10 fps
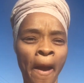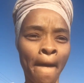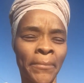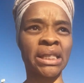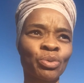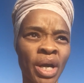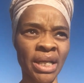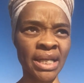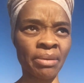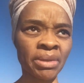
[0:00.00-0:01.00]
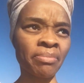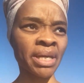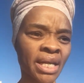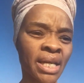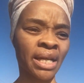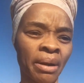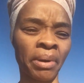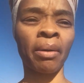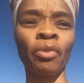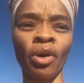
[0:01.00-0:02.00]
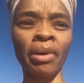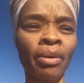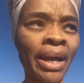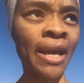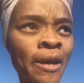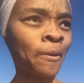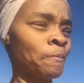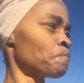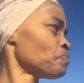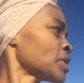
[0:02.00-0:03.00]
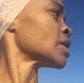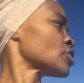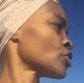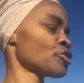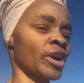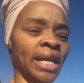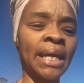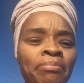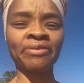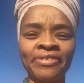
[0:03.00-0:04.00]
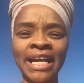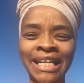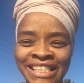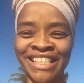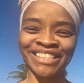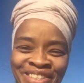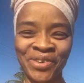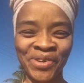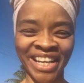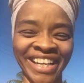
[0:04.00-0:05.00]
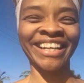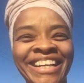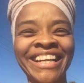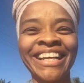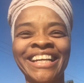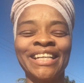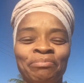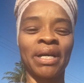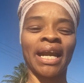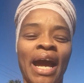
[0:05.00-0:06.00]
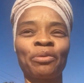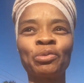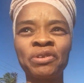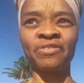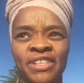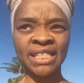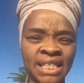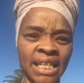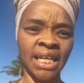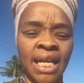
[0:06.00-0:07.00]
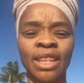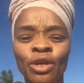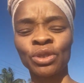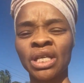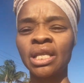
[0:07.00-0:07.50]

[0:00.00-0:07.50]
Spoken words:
Botswana, Namibia. I'm on my way. Just trying to get my finances in order. But I will be visiting those other